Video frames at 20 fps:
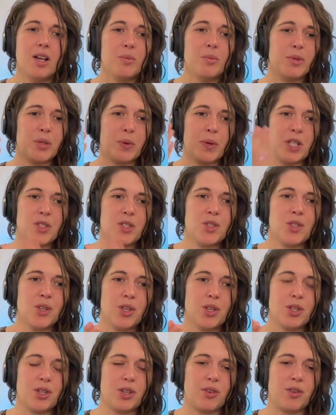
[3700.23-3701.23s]
Between
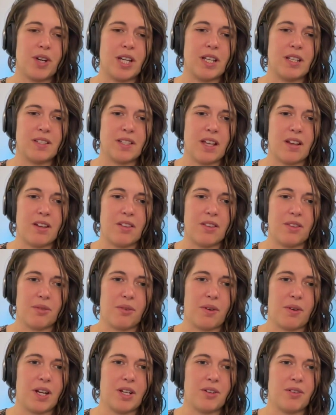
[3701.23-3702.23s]
two degrees and
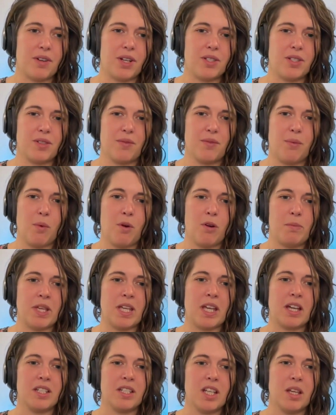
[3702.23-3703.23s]
three degrees of
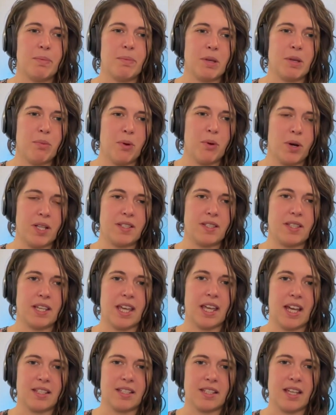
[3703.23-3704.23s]
warming are tipping points that
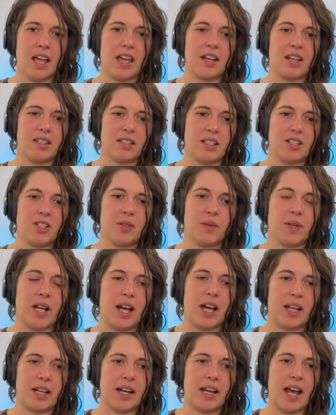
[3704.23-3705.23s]
cascade us into an
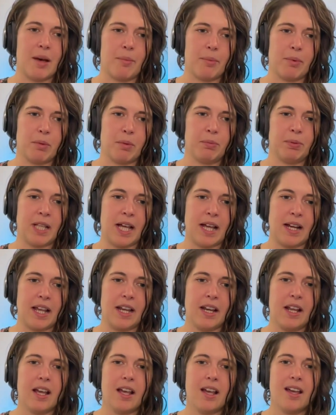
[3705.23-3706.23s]
uninhabitable planet.